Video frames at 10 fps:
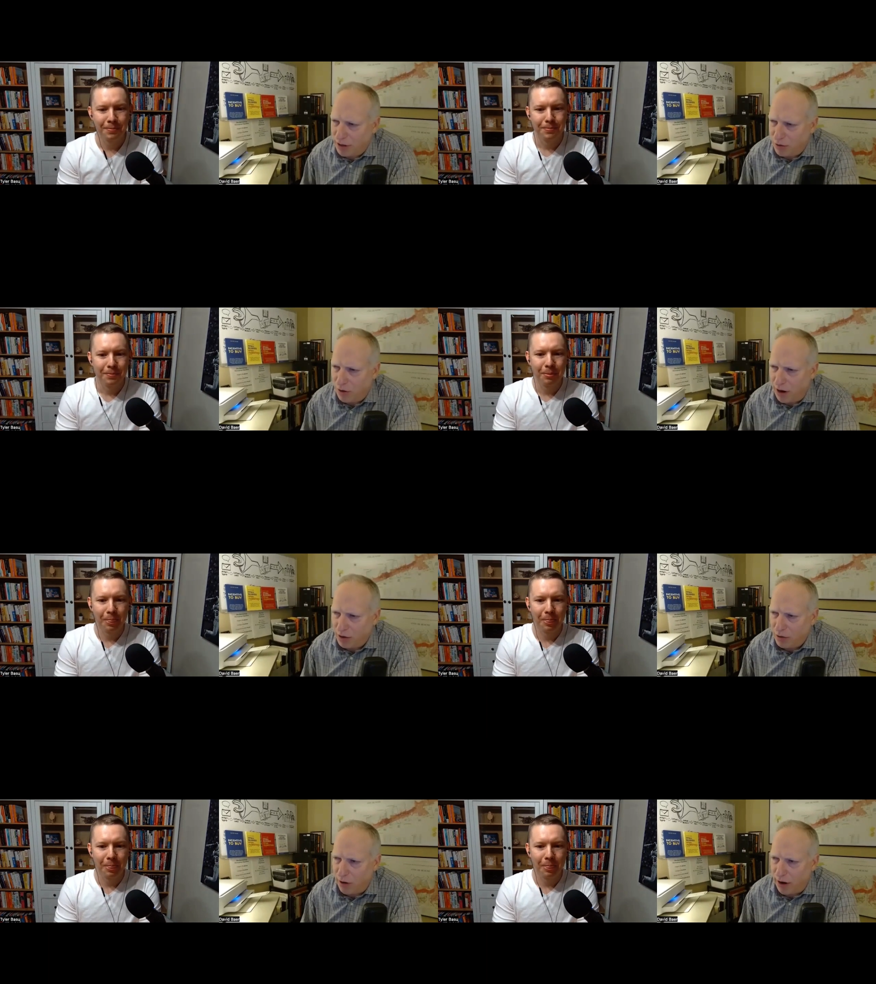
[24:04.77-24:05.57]
Speaker 1: And
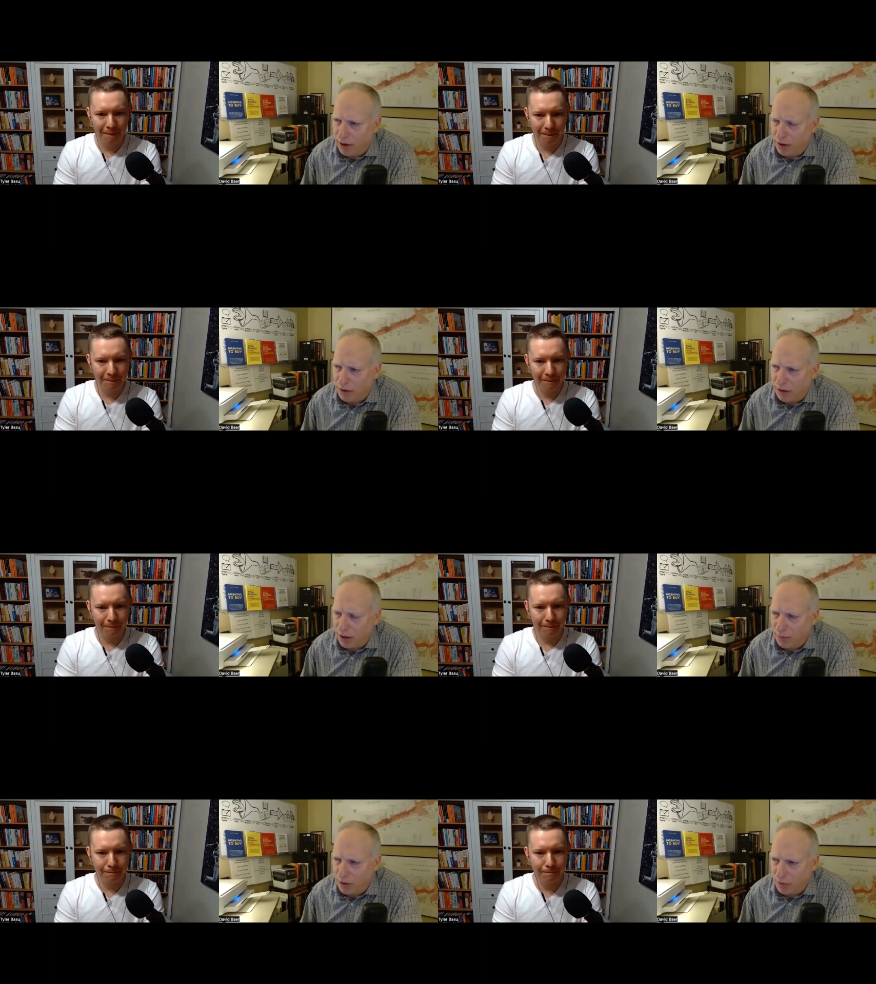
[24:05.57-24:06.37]
and Greg,
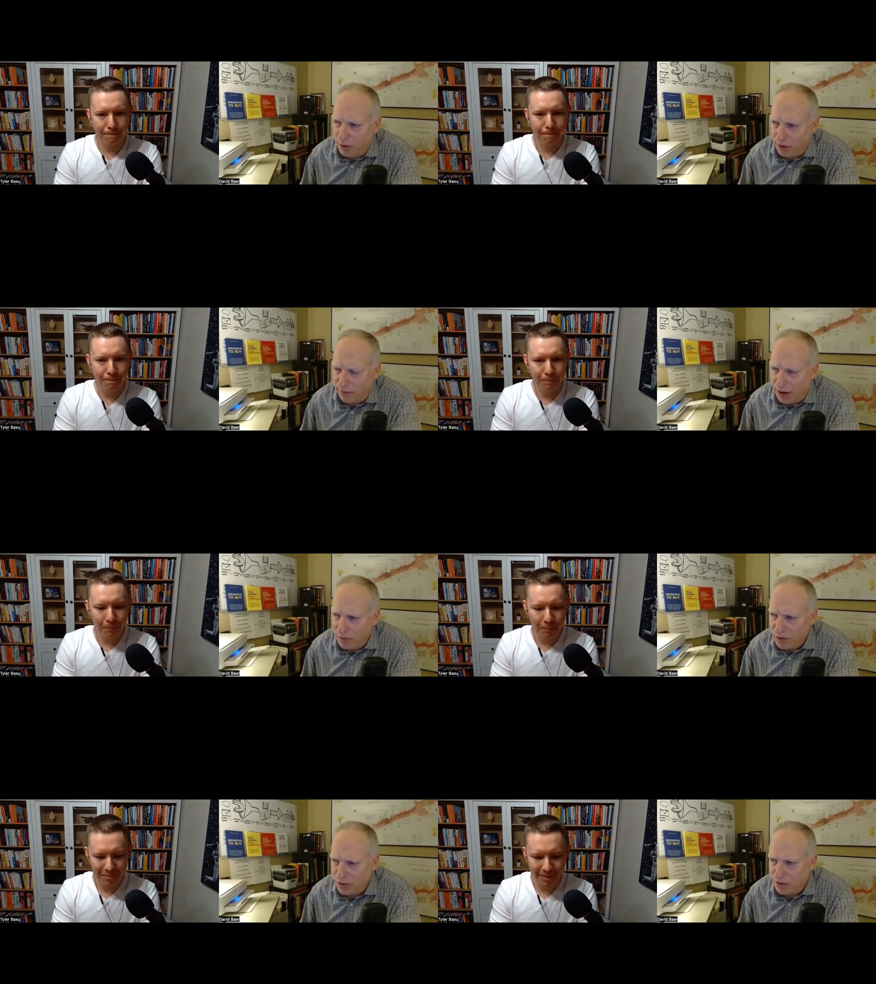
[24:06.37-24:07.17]
uh, one of one of the
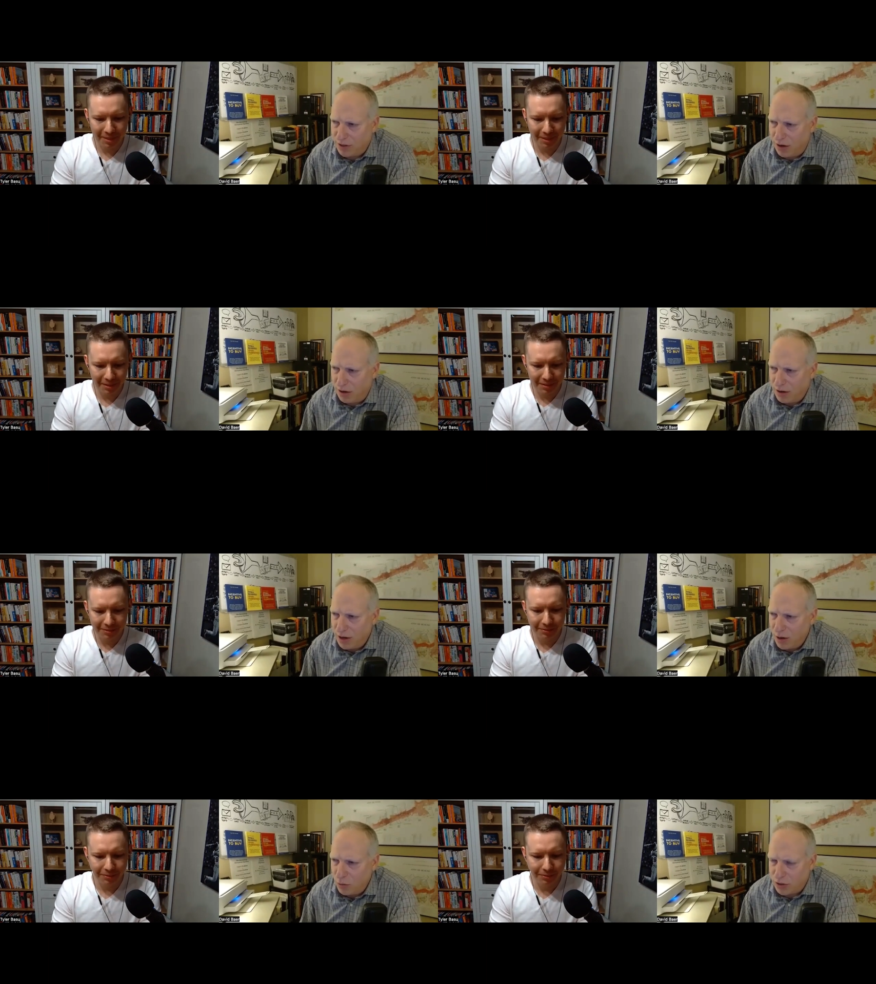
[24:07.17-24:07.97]
founders there,
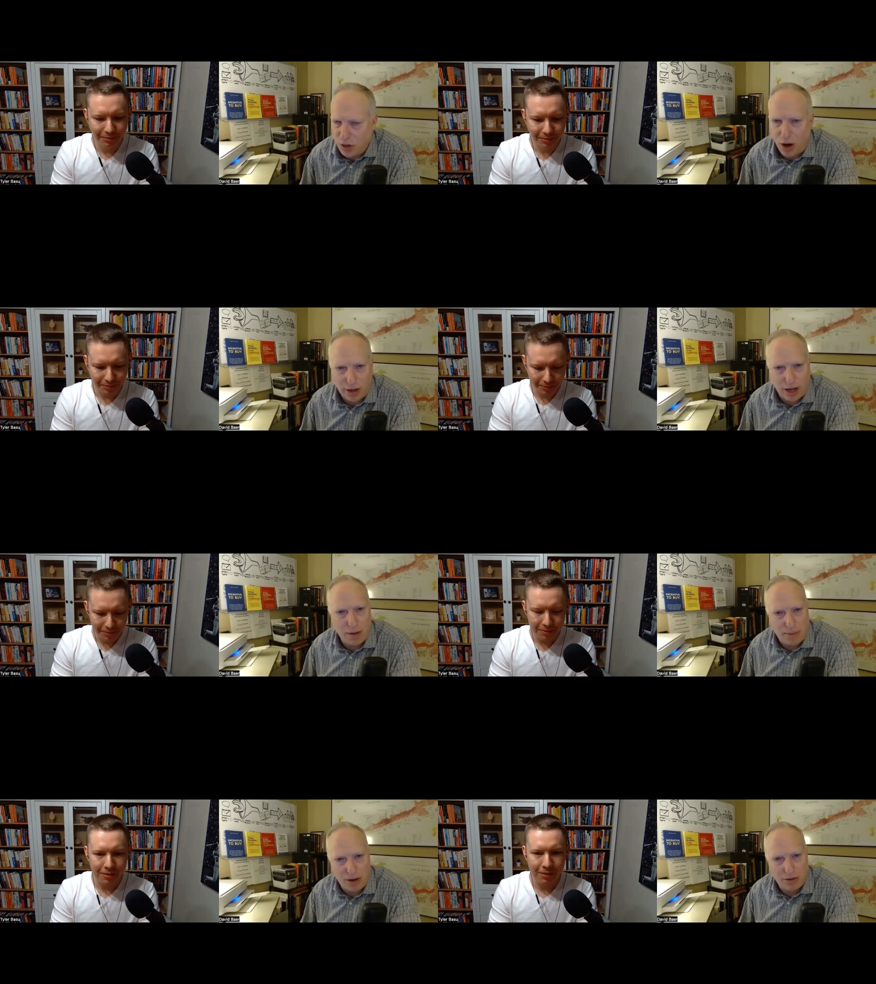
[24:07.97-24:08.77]
was talking
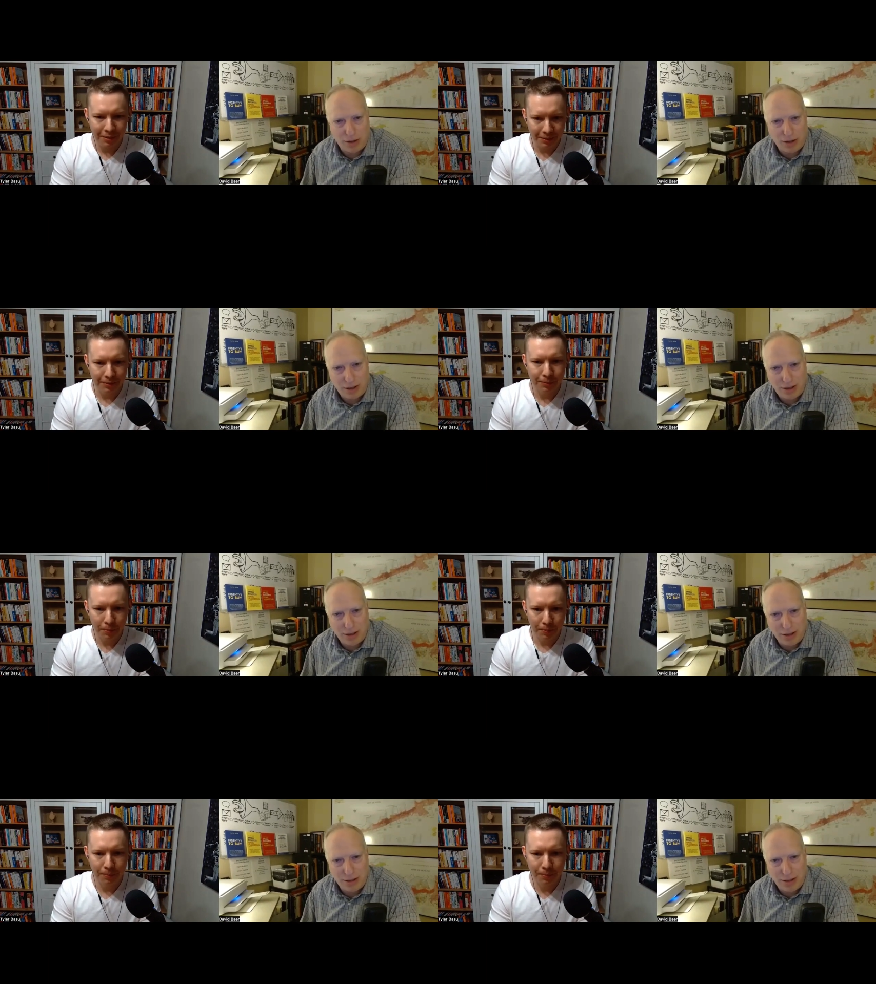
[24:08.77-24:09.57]
about the
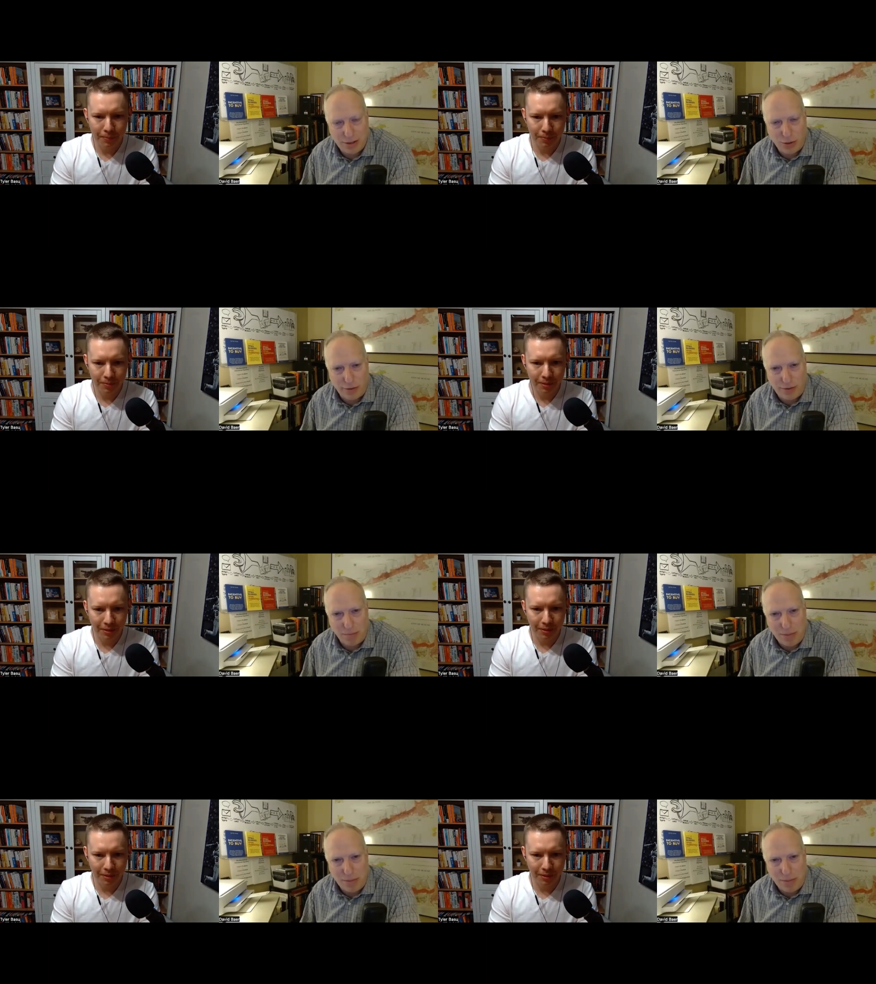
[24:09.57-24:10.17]
the sort of the